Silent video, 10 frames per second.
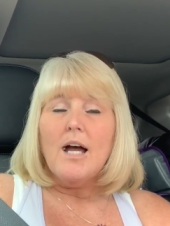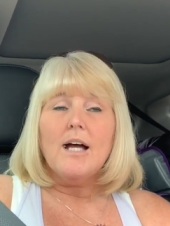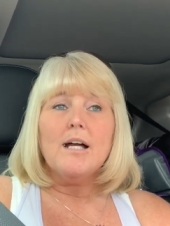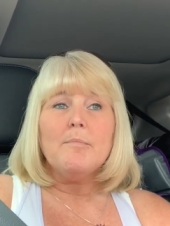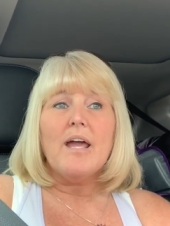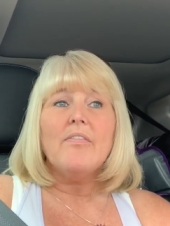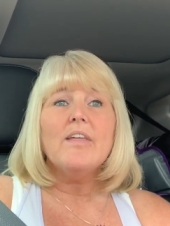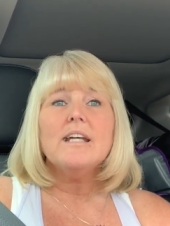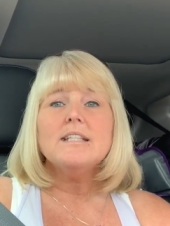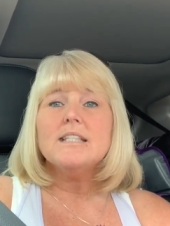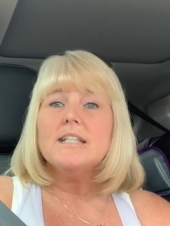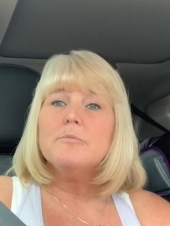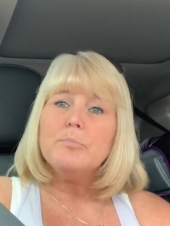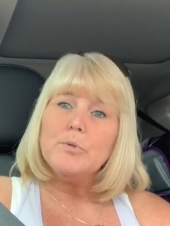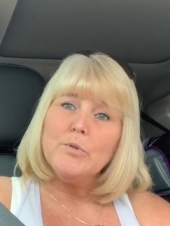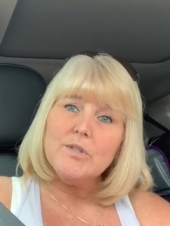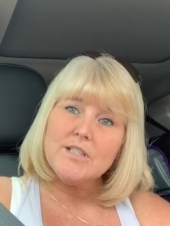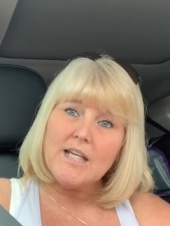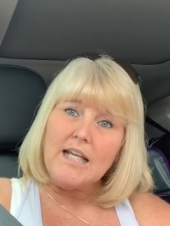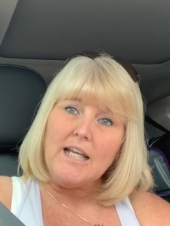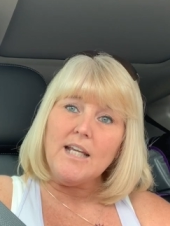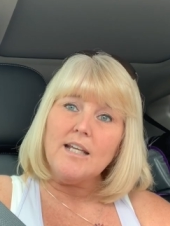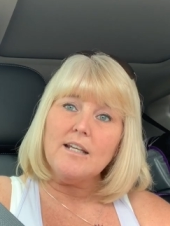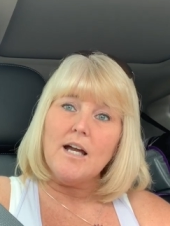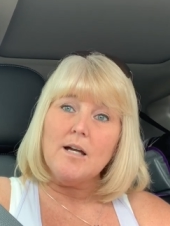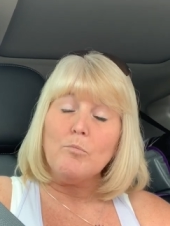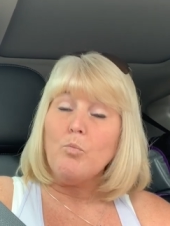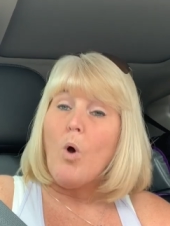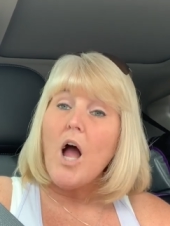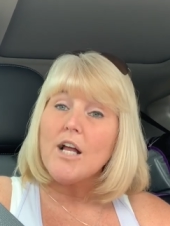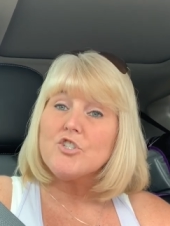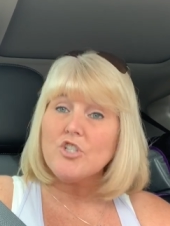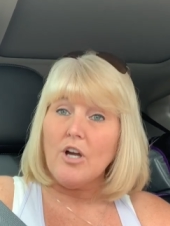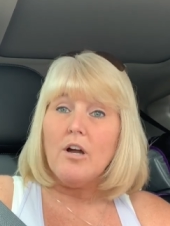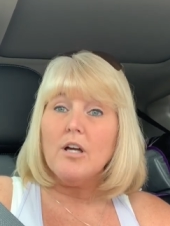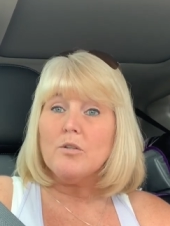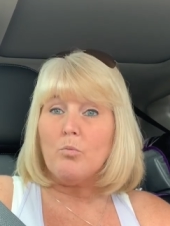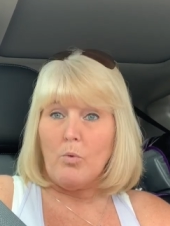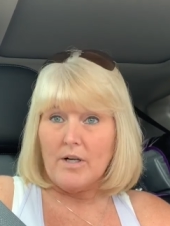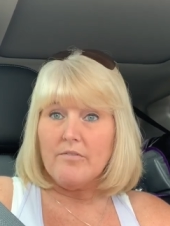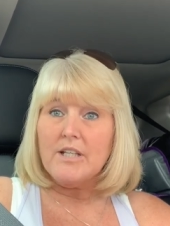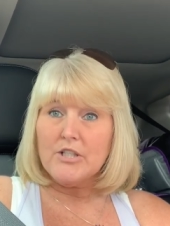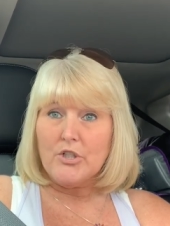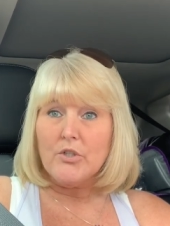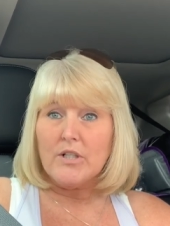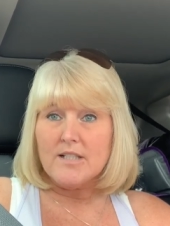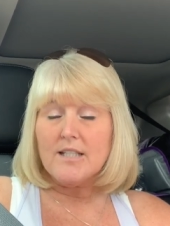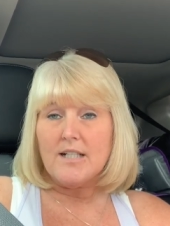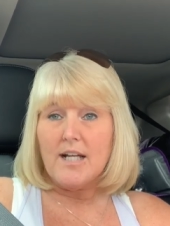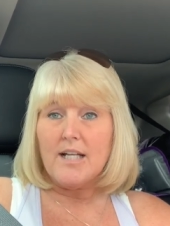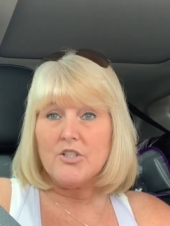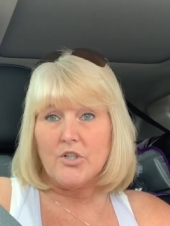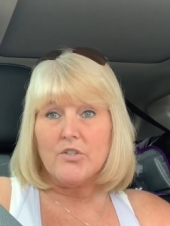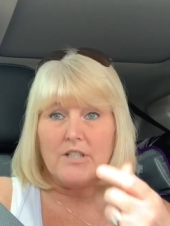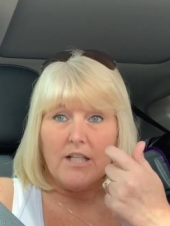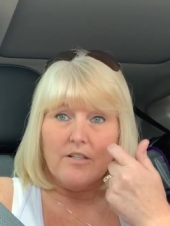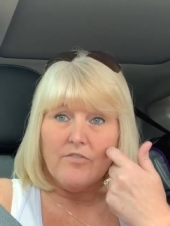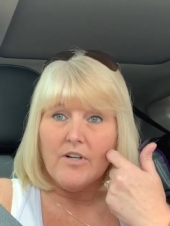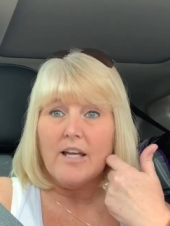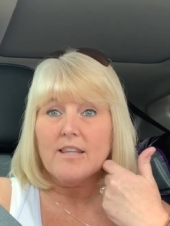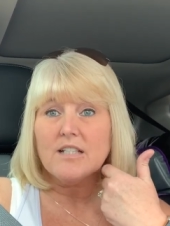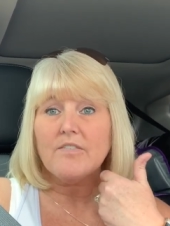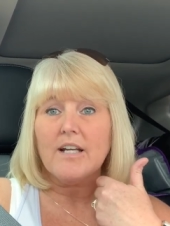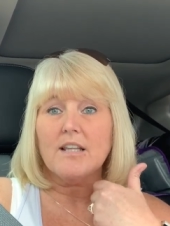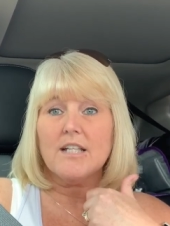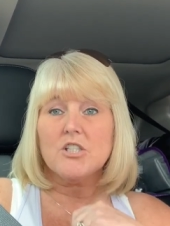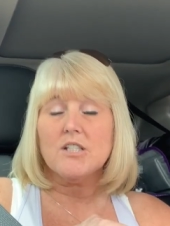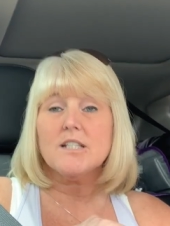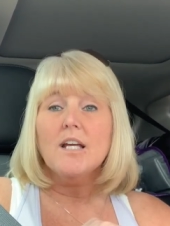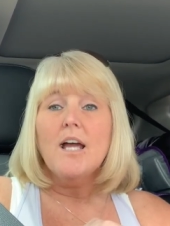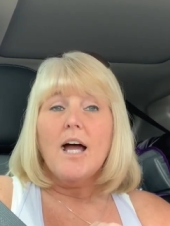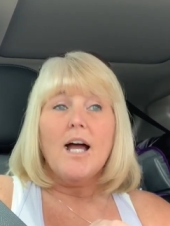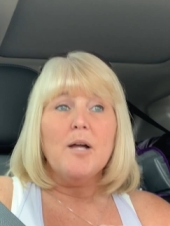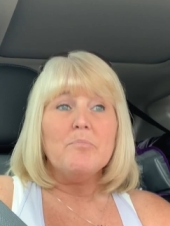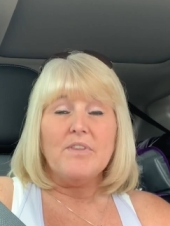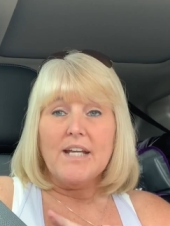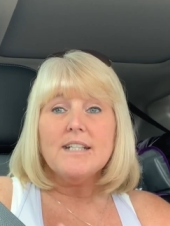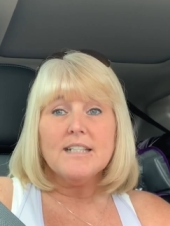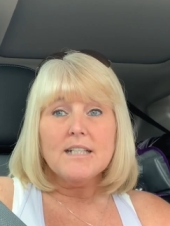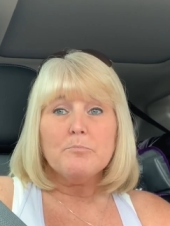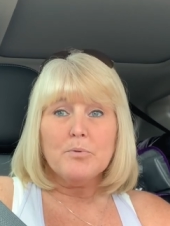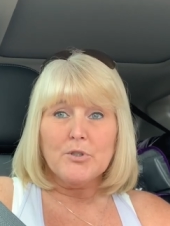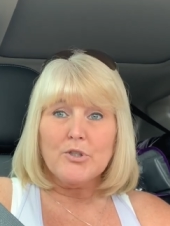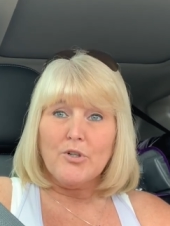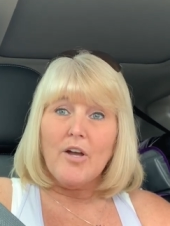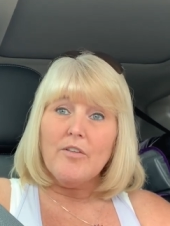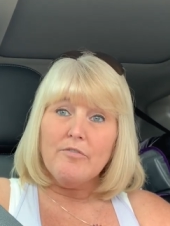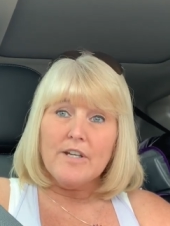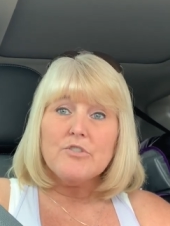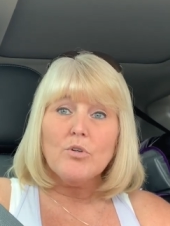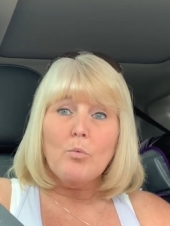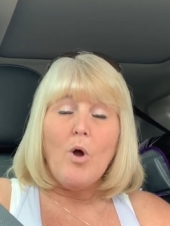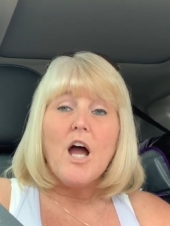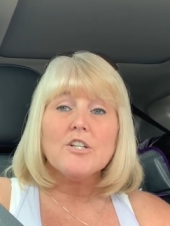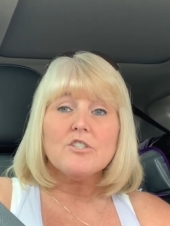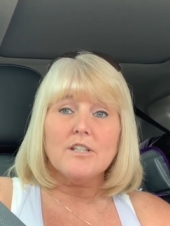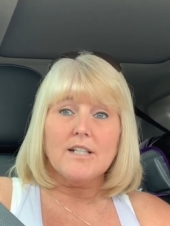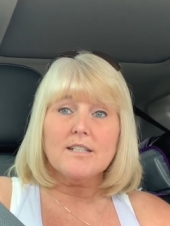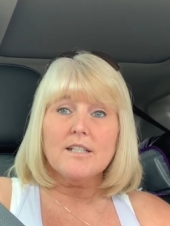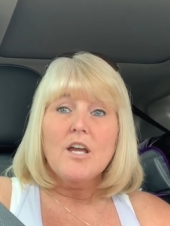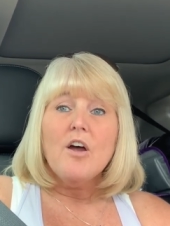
um, and they did put a um, watch on one of the attorneys that I had turned in for ethics violations. Um, they did put her on the federal watch list